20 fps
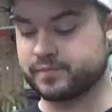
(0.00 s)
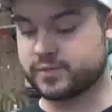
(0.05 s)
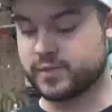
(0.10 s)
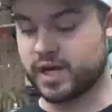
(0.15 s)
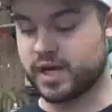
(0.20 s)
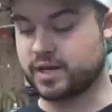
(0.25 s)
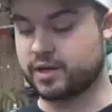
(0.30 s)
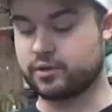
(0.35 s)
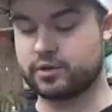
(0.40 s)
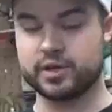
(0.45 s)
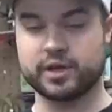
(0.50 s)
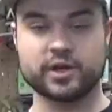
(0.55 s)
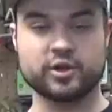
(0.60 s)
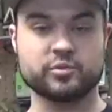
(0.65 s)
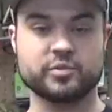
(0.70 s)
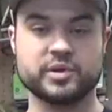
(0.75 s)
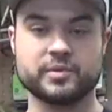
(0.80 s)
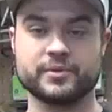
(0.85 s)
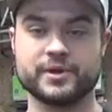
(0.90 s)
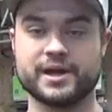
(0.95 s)
know that other
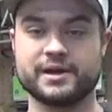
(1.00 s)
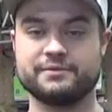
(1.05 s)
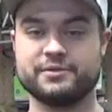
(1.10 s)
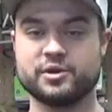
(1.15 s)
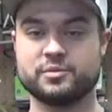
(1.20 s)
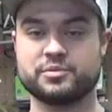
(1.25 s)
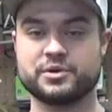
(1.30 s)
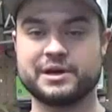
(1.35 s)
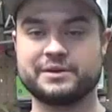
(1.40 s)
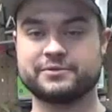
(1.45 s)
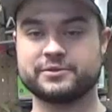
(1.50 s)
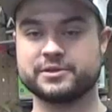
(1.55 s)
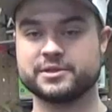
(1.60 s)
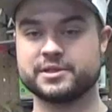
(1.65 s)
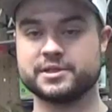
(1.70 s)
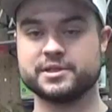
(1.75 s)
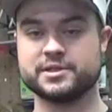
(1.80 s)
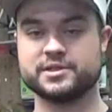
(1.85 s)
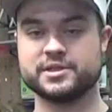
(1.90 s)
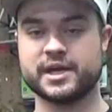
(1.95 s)
people have their
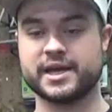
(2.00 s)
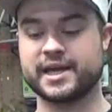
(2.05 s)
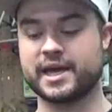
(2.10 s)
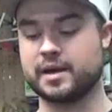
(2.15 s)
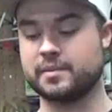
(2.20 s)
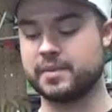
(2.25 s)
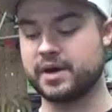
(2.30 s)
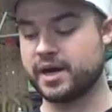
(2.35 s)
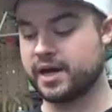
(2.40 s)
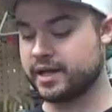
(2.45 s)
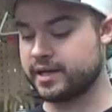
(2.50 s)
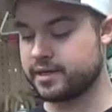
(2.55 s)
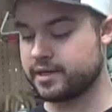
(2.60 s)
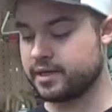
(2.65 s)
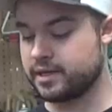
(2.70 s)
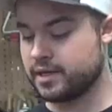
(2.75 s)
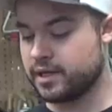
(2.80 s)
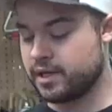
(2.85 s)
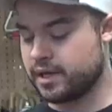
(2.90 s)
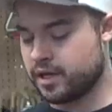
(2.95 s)
preferences. I got mine.
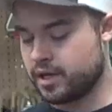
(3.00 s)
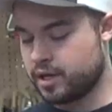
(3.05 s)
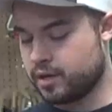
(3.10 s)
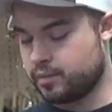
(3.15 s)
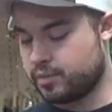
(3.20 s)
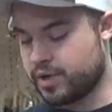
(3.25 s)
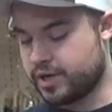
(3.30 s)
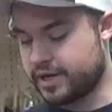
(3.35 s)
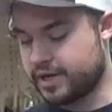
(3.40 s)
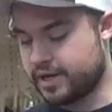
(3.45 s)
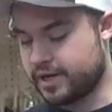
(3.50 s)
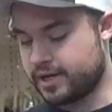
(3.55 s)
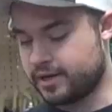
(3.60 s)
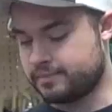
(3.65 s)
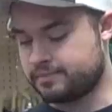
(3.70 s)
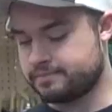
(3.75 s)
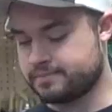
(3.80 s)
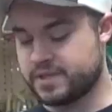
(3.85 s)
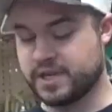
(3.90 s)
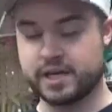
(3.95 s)

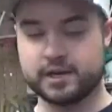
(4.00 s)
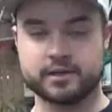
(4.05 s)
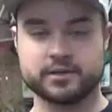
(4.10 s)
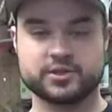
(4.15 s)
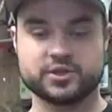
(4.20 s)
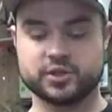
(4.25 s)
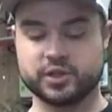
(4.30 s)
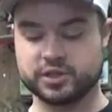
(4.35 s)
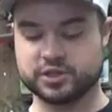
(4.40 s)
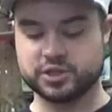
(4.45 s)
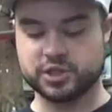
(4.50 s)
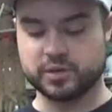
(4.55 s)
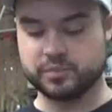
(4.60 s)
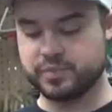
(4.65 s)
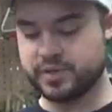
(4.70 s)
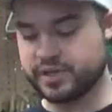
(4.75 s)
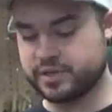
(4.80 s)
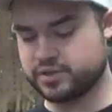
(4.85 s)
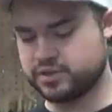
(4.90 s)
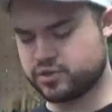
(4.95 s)
But yeah, so let's jump
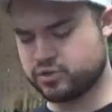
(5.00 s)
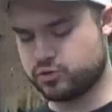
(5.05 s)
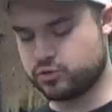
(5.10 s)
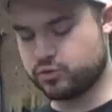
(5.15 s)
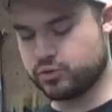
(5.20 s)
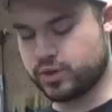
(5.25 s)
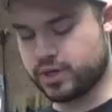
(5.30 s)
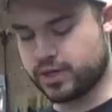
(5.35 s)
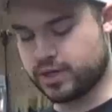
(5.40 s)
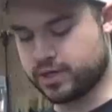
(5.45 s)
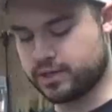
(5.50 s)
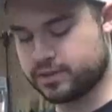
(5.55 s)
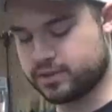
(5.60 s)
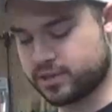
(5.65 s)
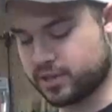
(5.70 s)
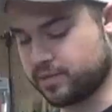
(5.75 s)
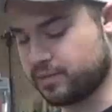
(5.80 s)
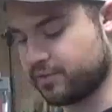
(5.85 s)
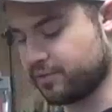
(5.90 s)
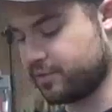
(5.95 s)
into
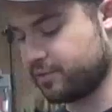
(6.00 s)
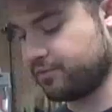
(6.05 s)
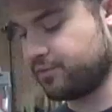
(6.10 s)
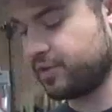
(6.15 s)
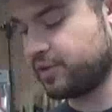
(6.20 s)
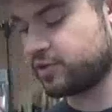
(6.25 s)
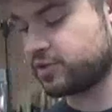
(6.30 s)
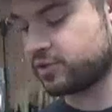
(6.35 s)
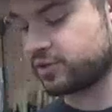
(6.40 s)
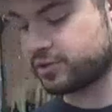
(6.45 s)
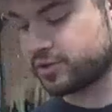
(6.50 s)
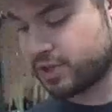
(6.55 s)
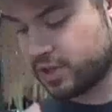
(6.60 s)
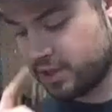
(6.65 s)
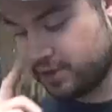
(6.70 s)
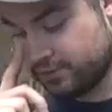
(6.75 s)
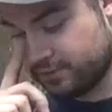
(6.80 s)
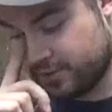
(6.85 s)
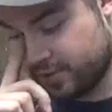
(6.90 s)
some of the features of